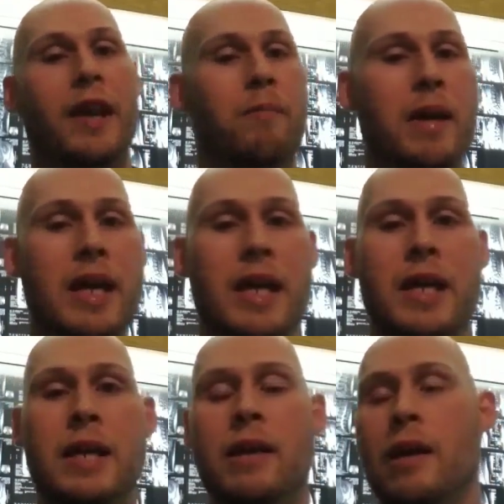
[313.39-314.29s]
Neck
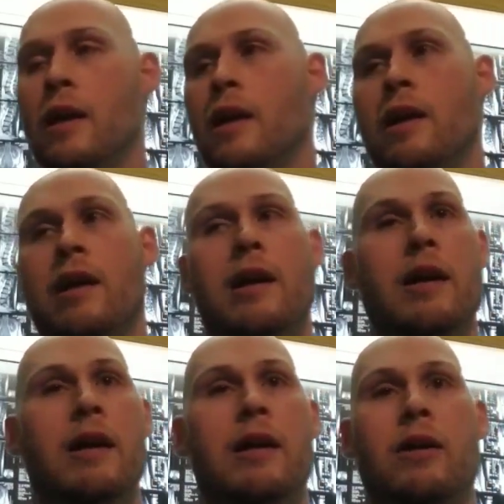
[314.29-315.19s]
pain,
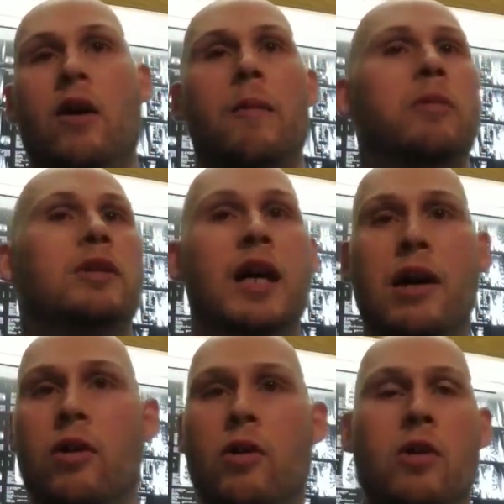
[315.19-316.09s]
carpal
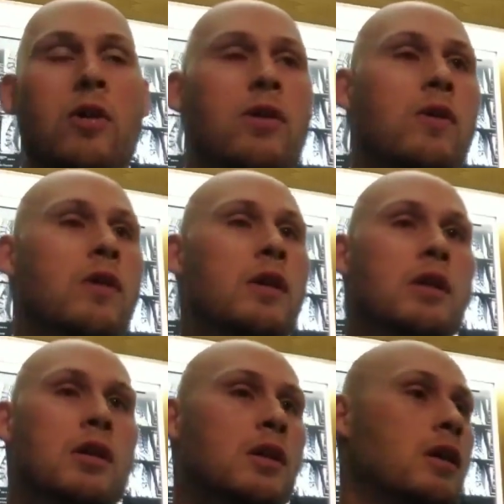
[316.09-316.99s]

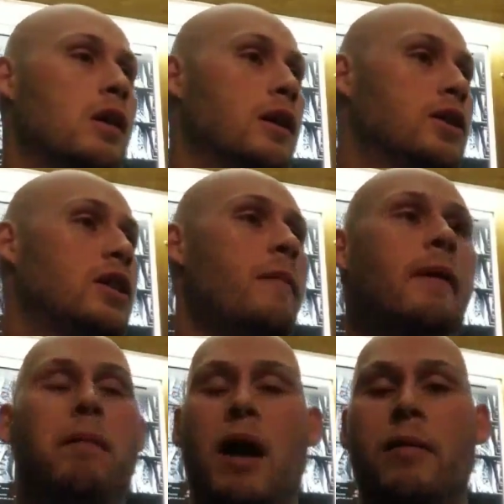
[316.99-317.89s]
tunnel,
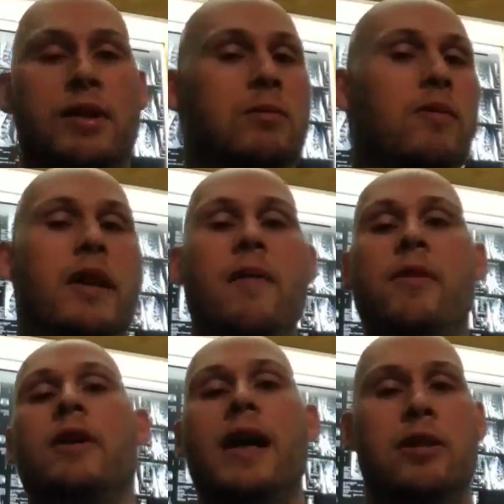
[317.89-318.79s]
stomach problems,
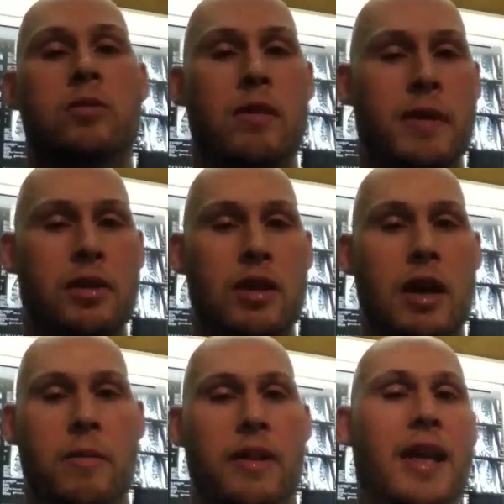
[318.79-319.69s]
whatever you guys want me to
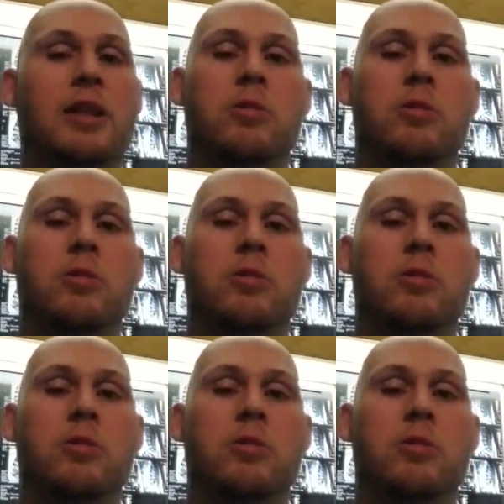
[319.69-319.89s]
talk about.